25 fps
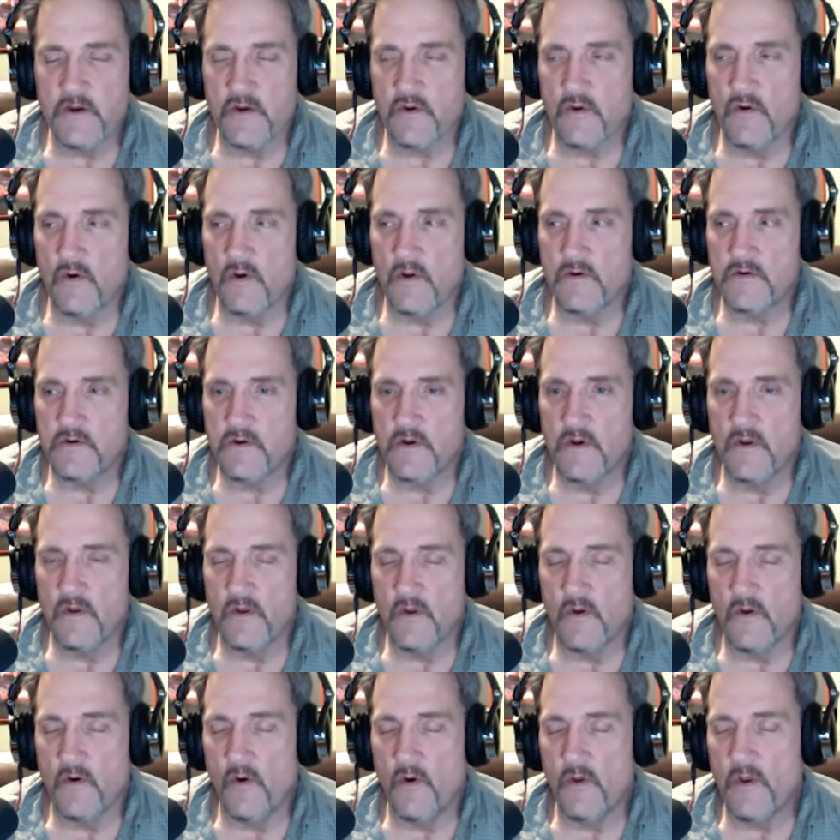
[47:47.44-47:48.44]
you a question.
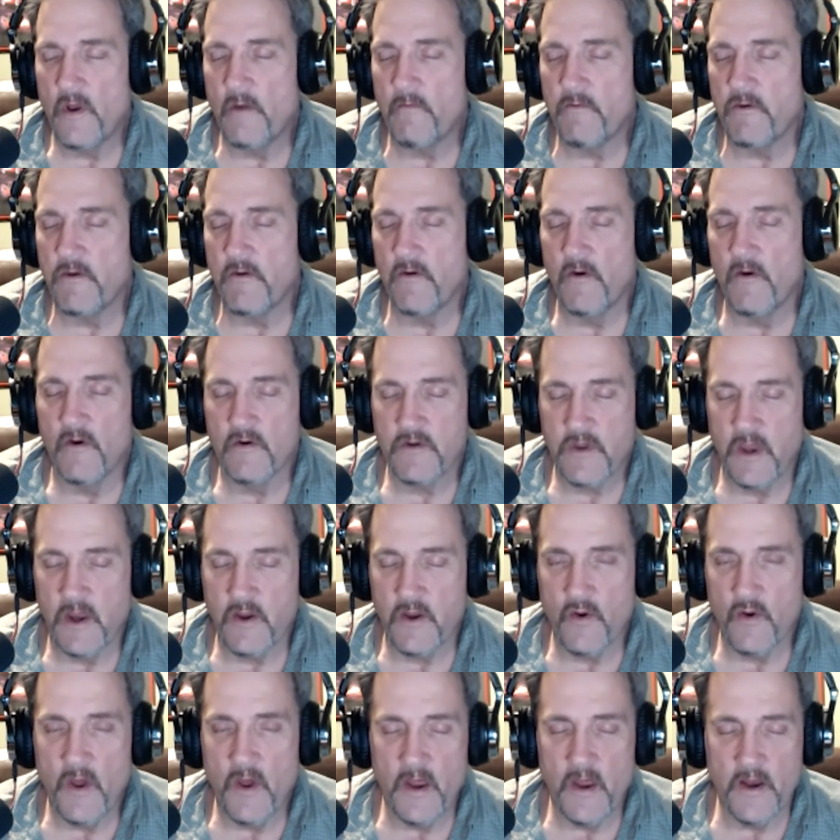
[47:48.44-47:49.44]
No, hold on. Okay,
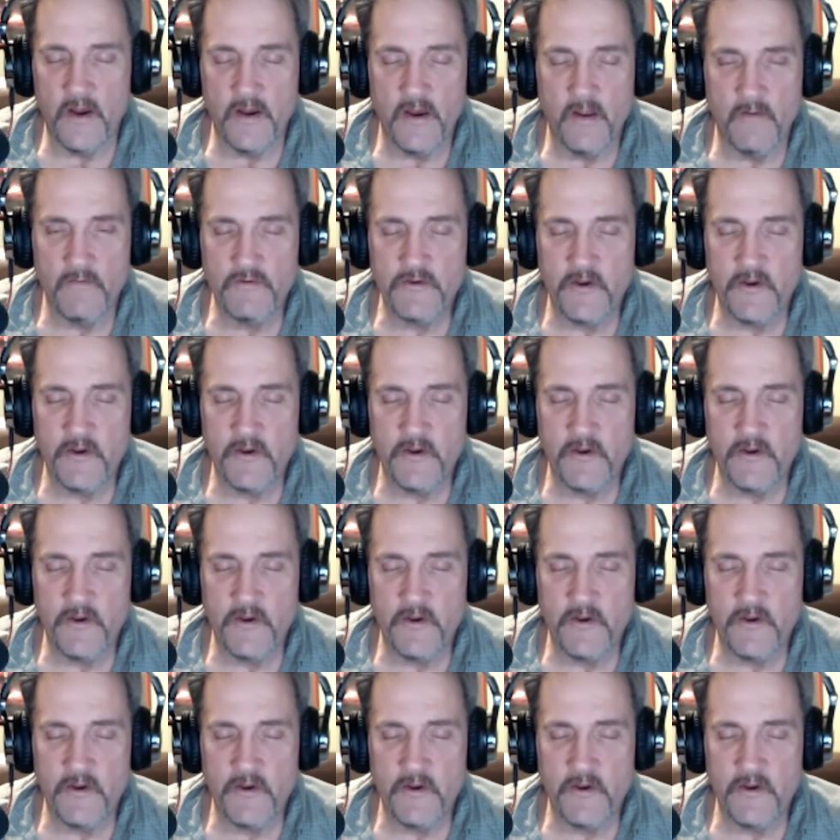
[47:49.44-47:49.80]
go ahead. I'm